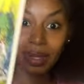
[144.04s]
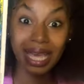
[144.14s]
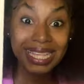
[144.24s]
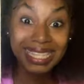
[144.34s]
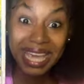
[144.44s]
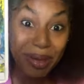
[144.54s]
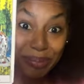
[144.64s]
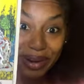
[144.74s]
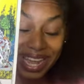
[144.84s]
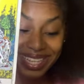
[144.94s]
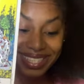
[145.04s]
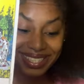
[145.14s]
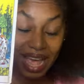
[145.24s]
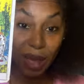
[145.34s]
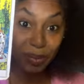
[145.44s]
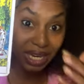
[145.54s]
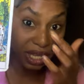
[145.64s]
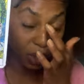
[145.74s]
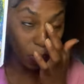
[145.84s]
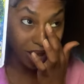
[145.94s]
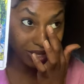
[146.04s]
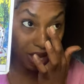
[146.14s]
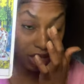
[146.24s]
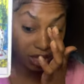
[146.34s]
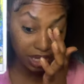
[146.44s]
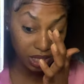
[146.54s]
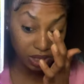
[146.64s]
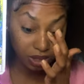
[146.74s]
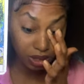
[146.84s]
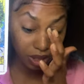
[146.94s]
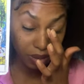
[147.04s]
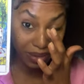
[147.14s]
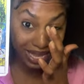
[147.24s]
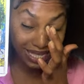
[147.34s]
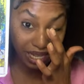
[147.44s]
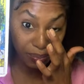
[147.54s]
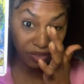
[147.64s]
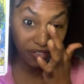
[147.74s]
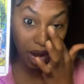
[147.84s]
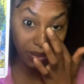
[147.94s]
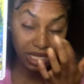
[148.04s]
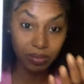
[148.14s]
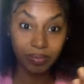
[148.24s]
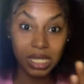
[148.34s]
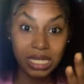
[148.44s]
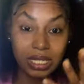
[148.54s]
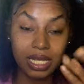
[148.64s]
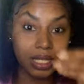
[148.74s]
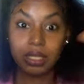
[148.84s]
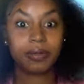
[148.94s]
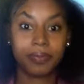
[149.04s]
It's the Empress. I'm getting you want to talk to this. Me getting a performance, this